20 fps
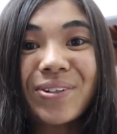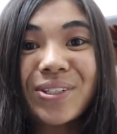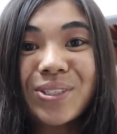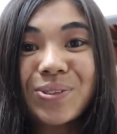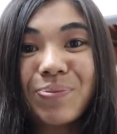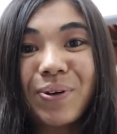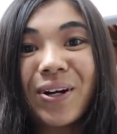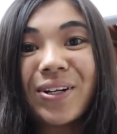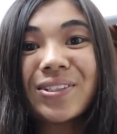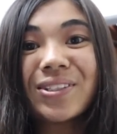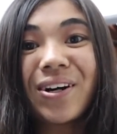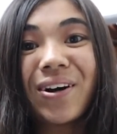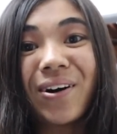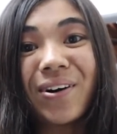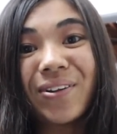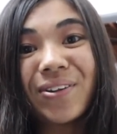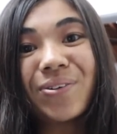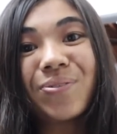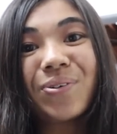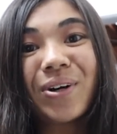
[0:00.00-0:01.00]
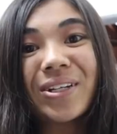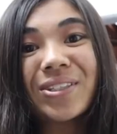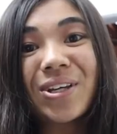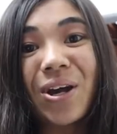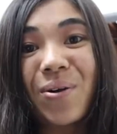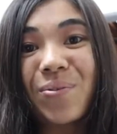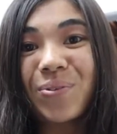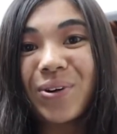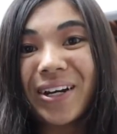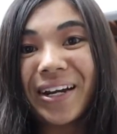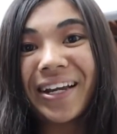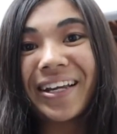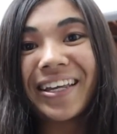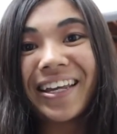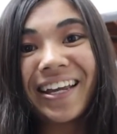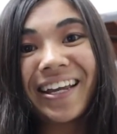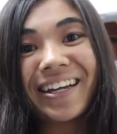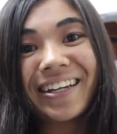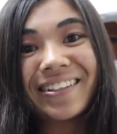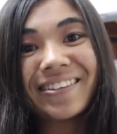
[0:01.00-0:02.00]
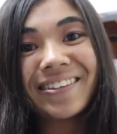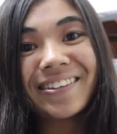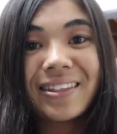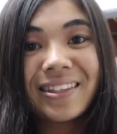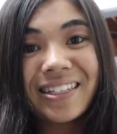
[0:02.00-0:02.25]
respond to all the ones when I can.